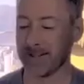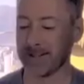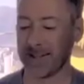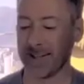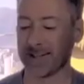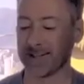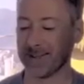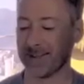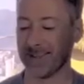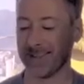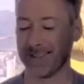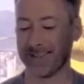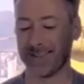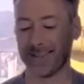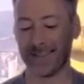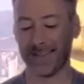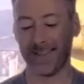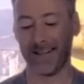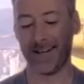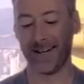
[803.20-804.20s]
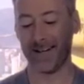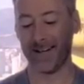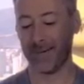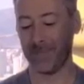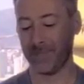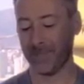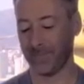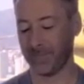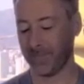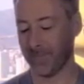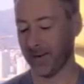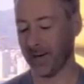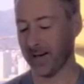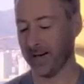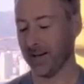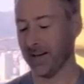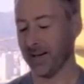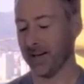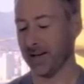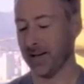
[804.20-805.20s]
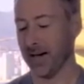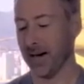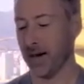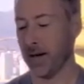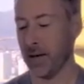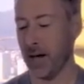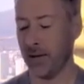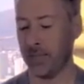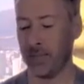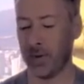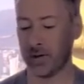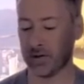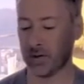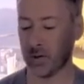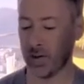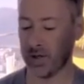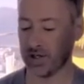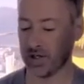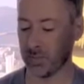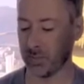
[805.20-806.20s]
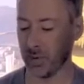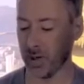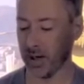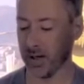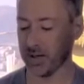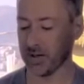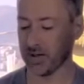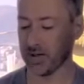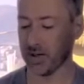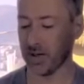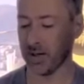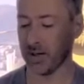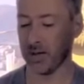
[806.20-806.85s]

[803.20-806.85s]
That's excellent. Yeah, I've been quite surprised.